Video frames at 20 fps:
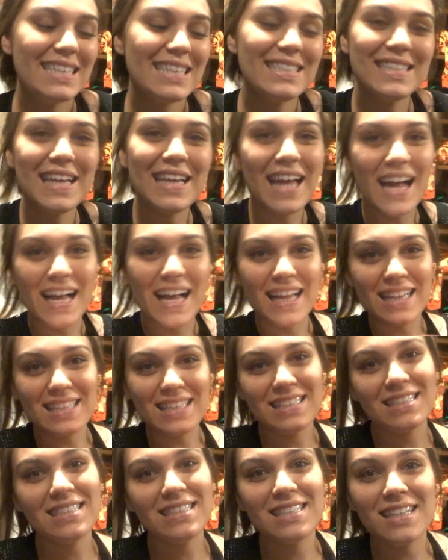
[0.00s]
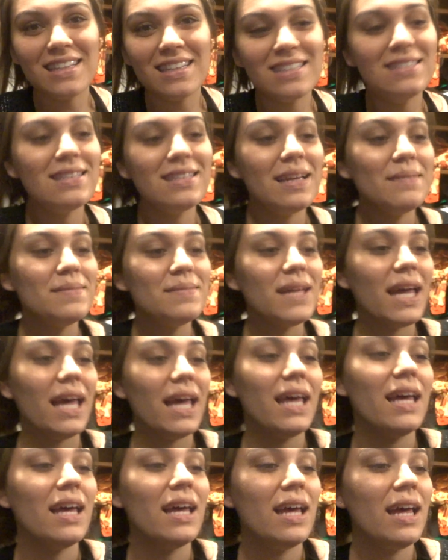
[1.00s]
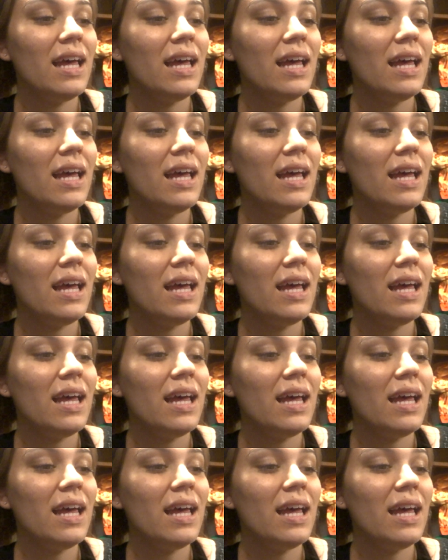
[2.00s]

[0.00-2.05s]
So yeah, it's still the same day.